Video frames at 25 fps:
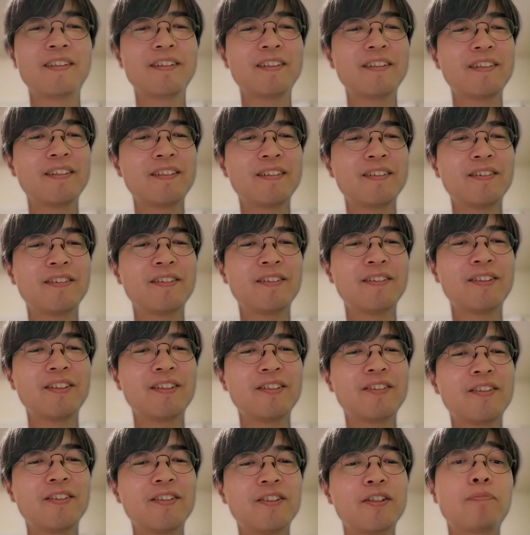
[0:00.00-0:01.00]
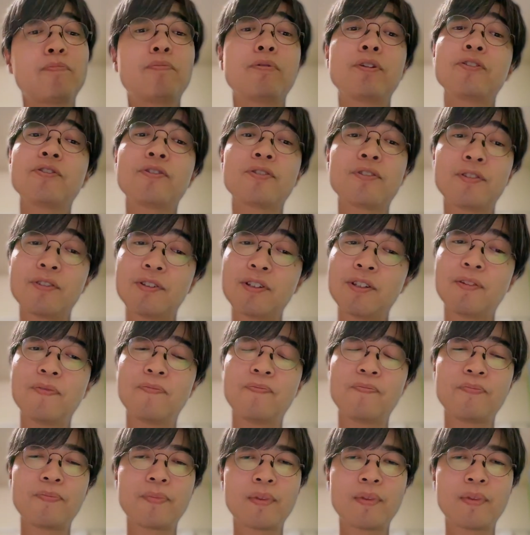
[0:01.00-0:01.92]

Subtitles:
So this is a pre-study.